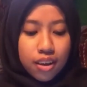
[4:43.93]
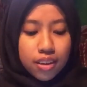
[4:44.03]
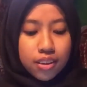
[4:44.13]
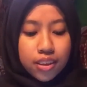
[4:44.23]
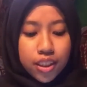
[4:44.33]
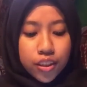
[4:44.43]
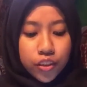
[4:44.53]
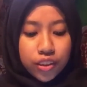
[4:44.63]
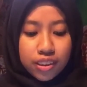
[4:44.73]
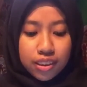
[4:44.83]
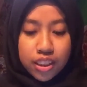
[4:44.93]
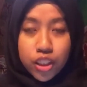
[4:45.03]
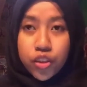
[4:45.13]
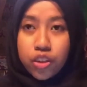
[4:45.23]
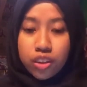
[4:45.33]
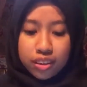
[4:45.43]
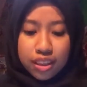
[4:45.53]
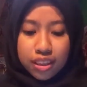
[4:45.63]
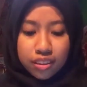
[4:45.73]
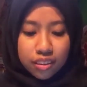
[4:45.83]
This includes listing your
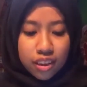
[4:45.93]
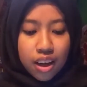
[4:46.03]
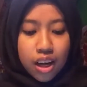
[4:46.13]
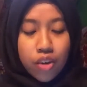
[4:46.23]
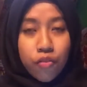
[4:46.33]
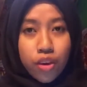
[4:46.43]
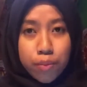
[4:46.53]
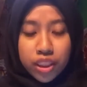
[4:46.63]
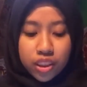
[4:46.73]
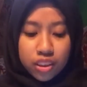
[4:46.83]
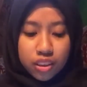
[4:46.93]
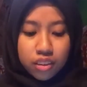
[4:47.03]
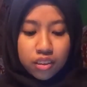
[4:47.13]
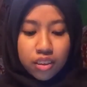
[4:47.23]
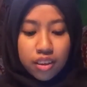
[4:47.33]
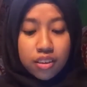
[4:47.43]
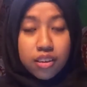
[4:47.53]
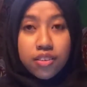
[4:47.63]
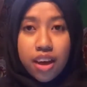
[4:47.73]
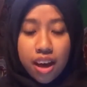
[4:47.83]
contact information, the
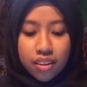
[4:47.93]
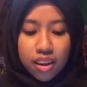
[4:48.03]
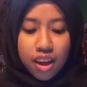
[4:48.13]
date,